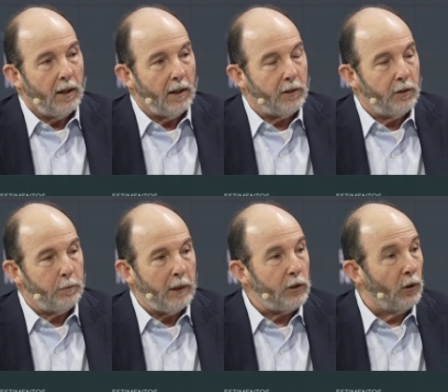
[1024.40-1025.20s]

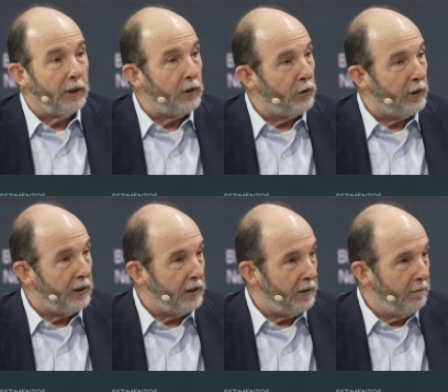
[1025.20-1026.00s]
special
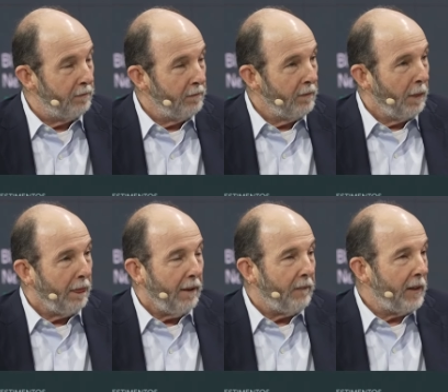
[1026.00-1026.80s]
interests,
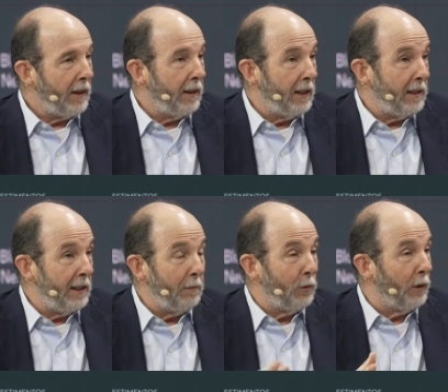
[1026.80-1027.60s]
and they
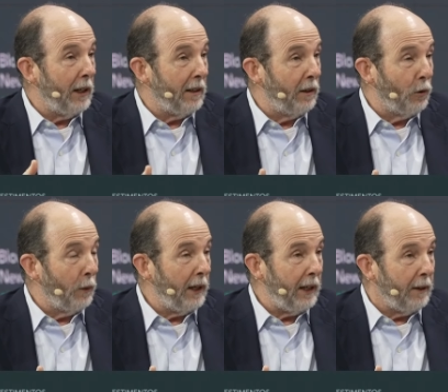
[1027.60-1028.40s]
seem to get their
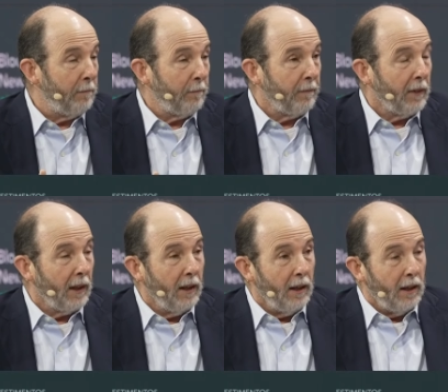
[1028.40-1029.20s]
way.
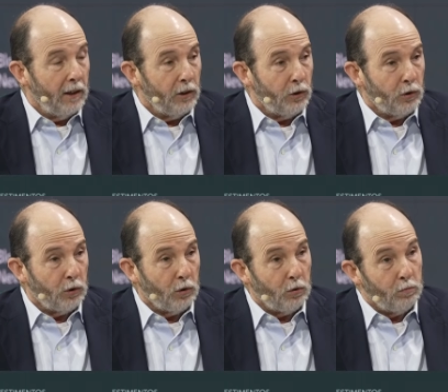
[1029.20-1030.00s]

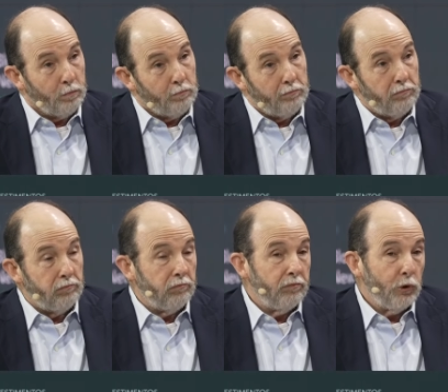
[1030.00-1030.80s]
So
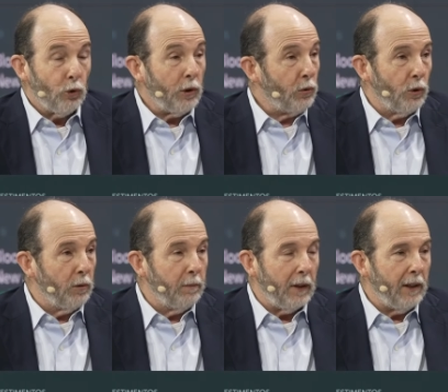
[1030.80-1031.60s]
short
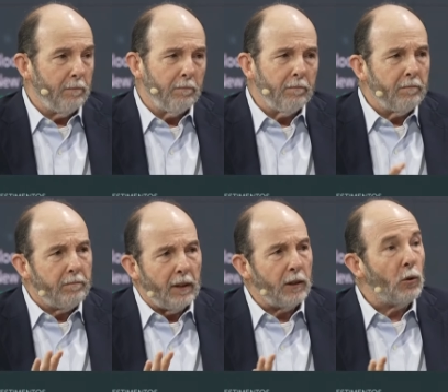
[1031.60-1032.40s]
term,
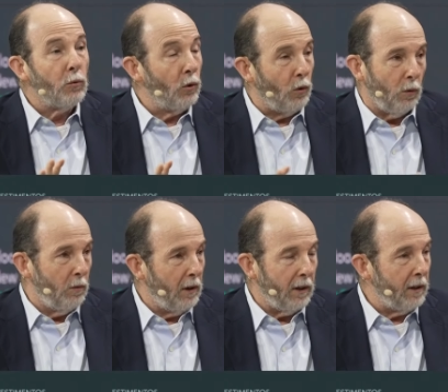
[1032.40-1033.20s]
I don't know.
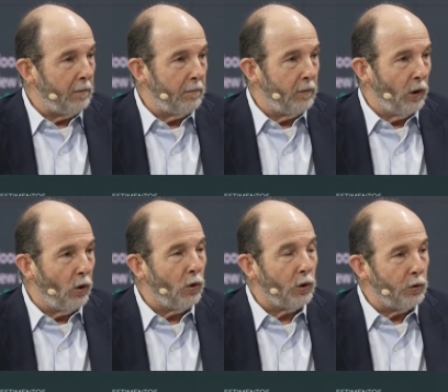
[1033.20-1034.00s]

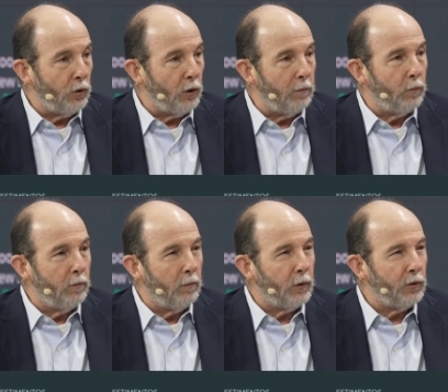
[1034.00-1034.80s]
Longer term,
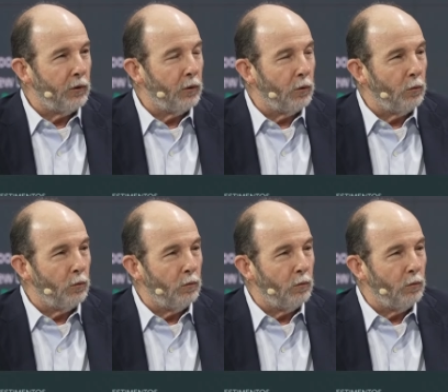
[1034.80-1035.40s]
Brazil